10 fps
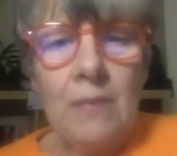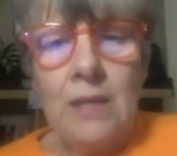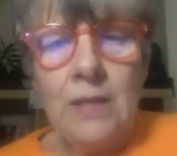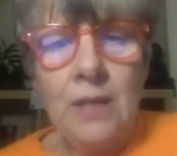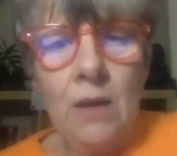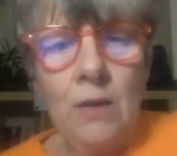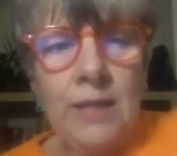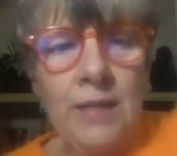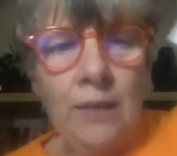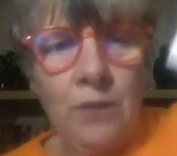So let's
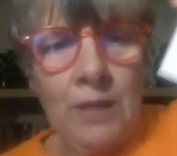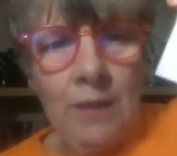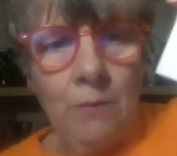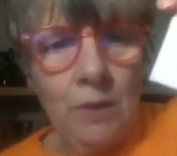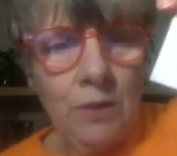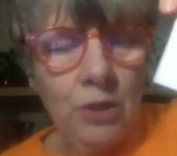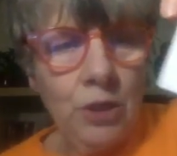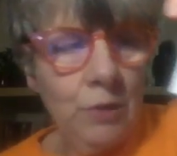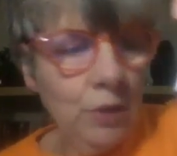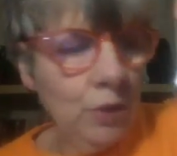say team 1
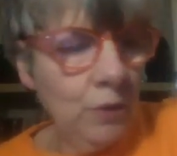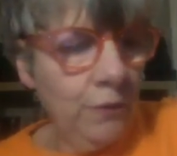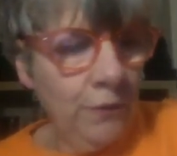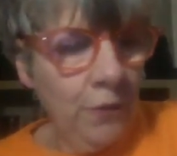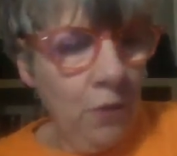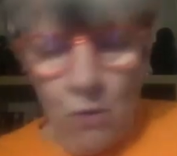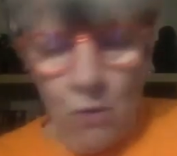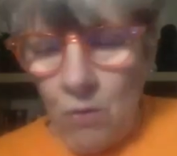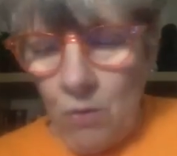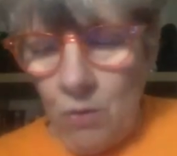chooses 4,